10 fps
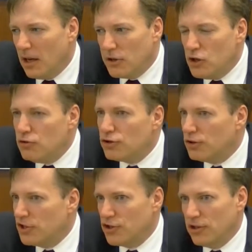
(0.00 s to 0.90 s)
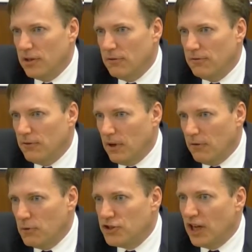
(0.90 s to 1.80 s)
huge tradition of,
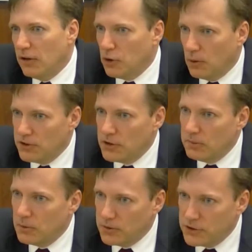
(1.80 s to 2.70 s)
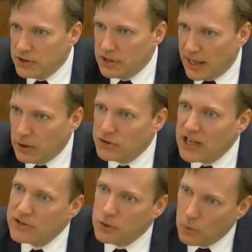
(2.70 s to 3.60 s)
of reaching out towards uh, towards the
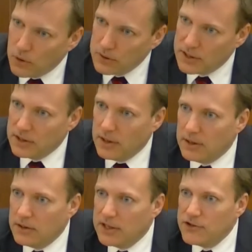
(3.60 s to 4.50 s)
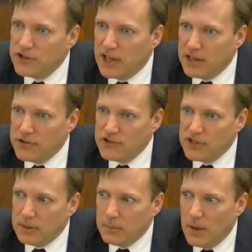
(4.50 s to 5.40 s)
Anglo-Saxon world and the, and the United
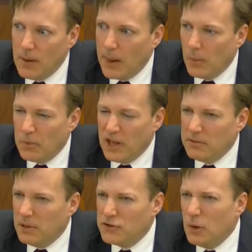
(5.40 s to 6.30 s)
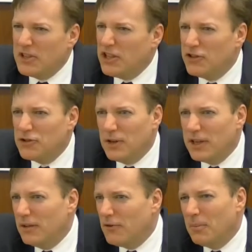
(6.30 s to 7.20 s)
States, and so much
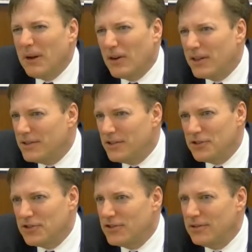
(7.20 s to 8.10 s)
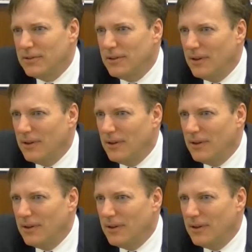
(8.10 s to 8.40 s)
history for Americans is just